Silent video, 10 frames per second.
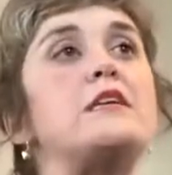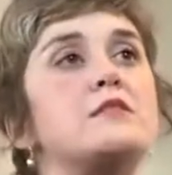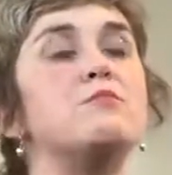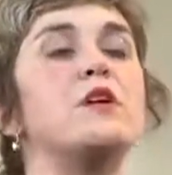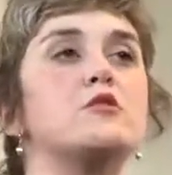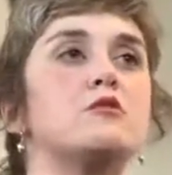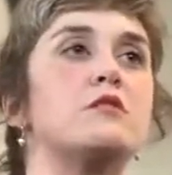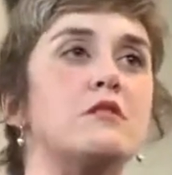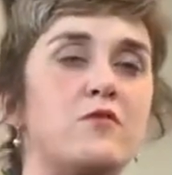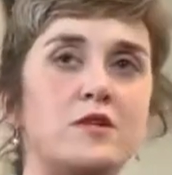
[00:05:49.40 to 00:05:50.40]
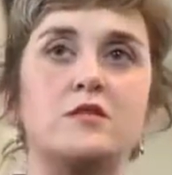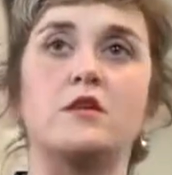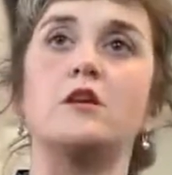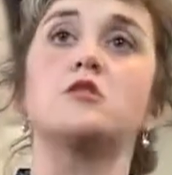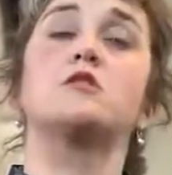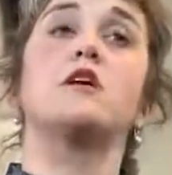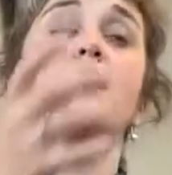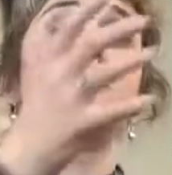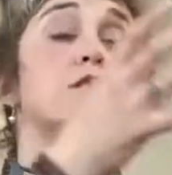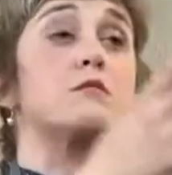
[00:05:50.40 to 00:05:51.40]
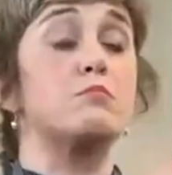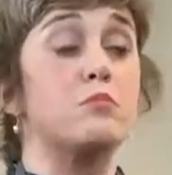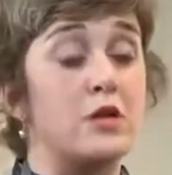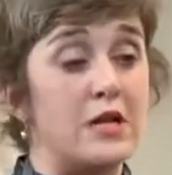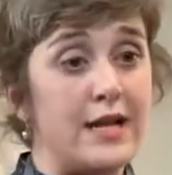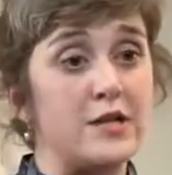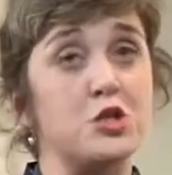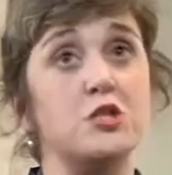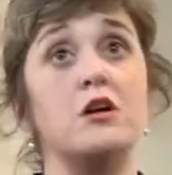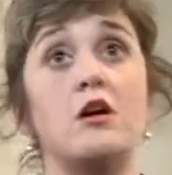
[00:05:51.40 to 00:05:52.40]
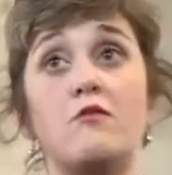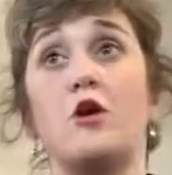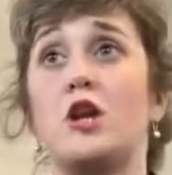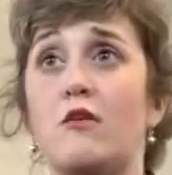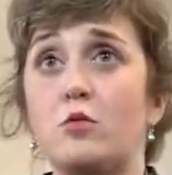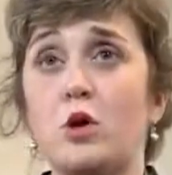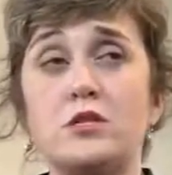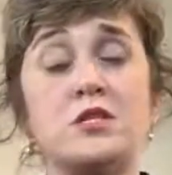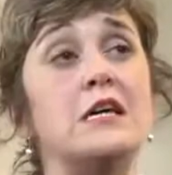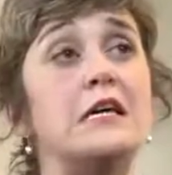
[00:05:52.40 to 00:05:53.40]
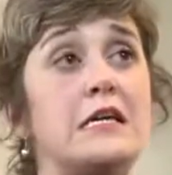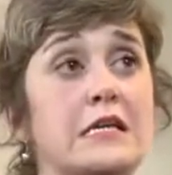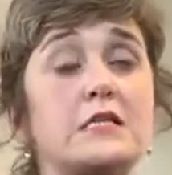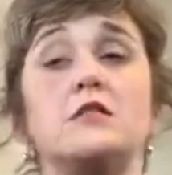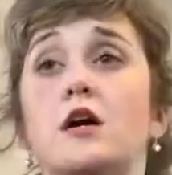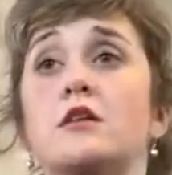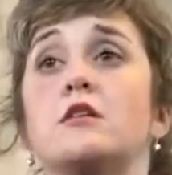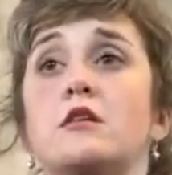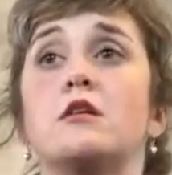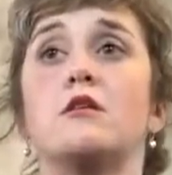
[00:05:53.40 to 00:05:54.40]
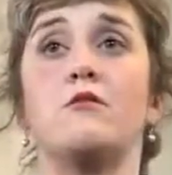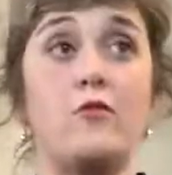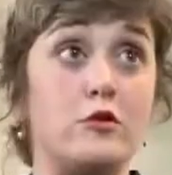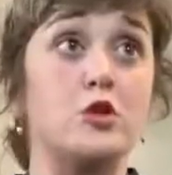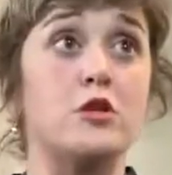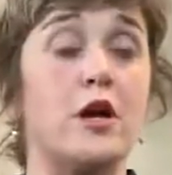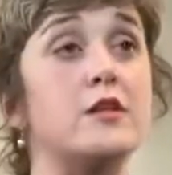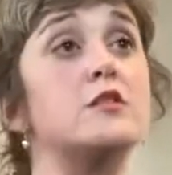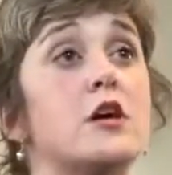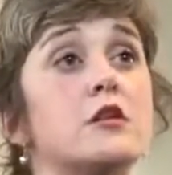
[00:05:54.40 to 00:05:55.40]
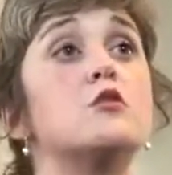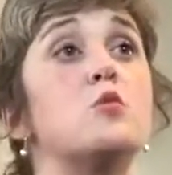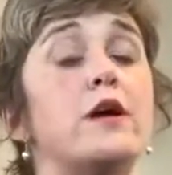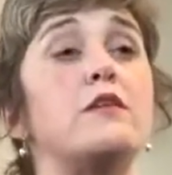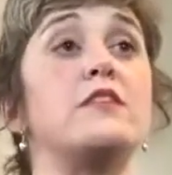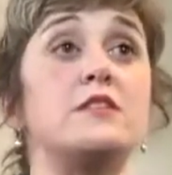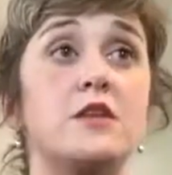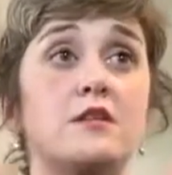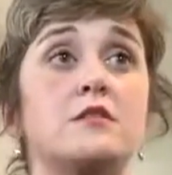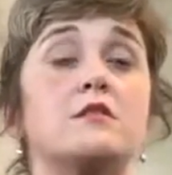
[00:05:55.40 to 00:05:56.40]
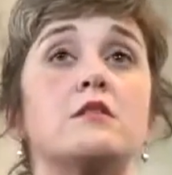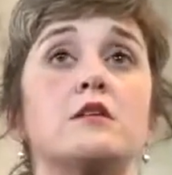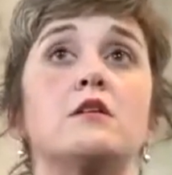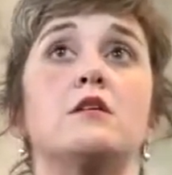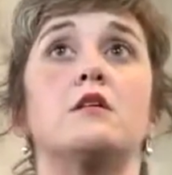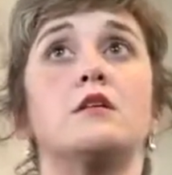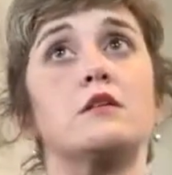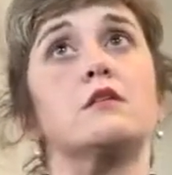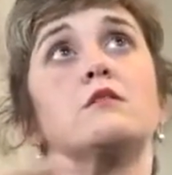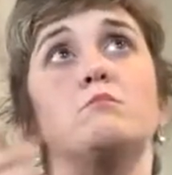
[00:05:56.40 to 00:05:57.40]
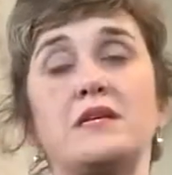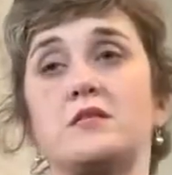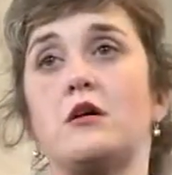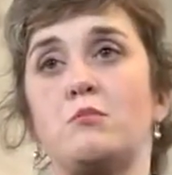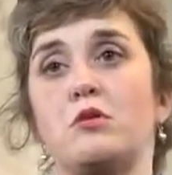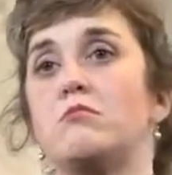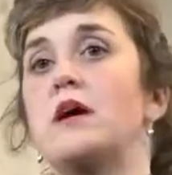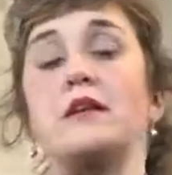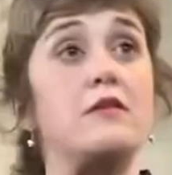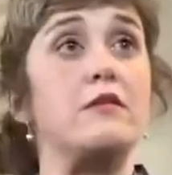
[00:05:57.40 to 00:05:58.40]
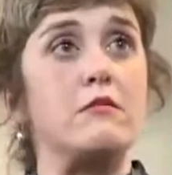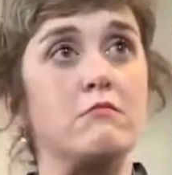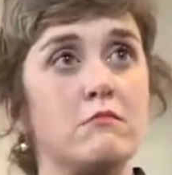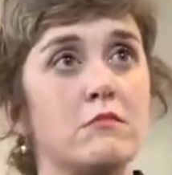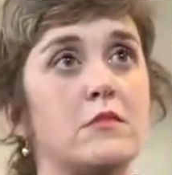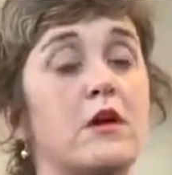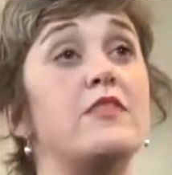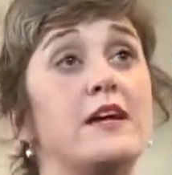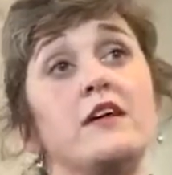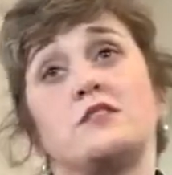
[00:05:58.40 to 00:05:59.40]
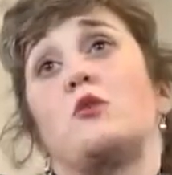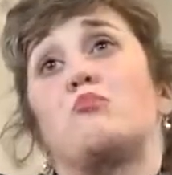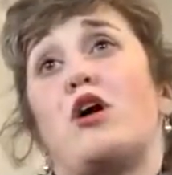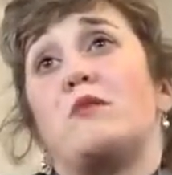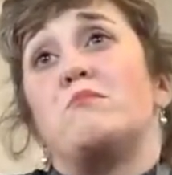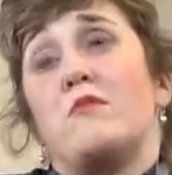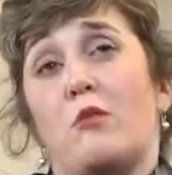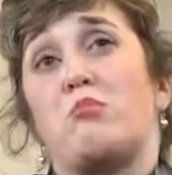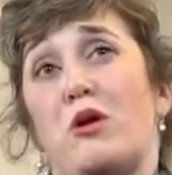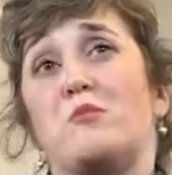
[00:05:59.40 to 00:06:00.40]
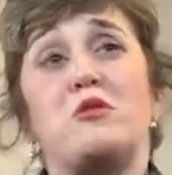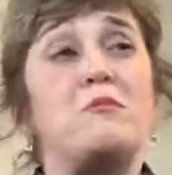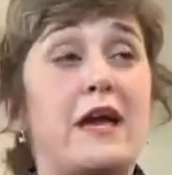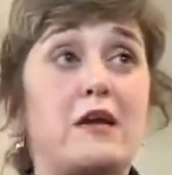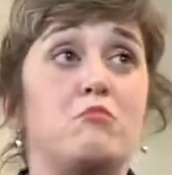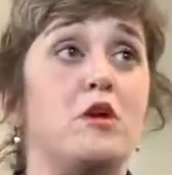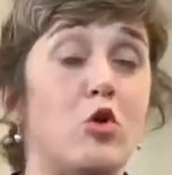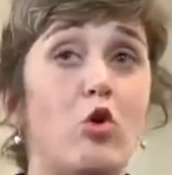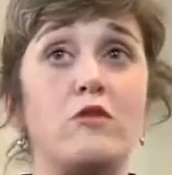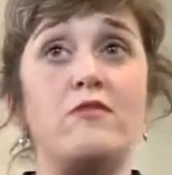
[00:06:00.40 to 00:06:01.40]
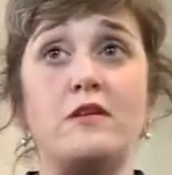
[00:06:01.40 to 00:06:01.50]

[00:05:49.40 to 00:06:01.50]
need to make sure the investigation and the collection of our loved ones is done first, and is done in a way that doesn't mess up anything. And that's our primary aim in all of